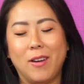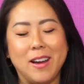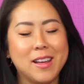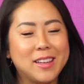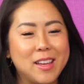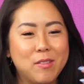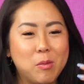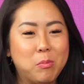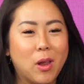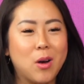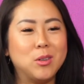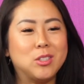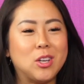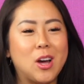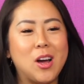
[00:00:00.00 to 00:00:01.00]
when I give a
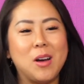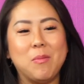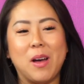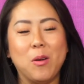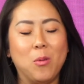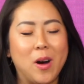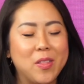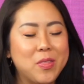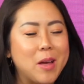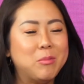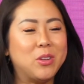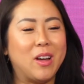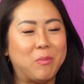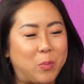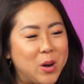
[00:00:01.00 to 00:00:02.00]
blowjob, I want
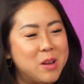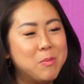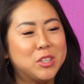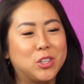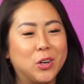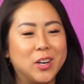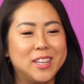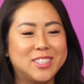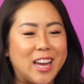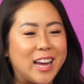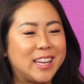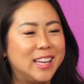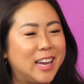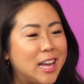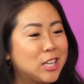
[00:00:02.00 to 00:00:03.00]
them to have premature
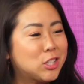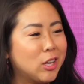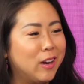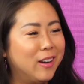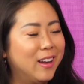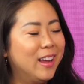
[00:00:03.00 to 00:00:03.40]
ejaculation.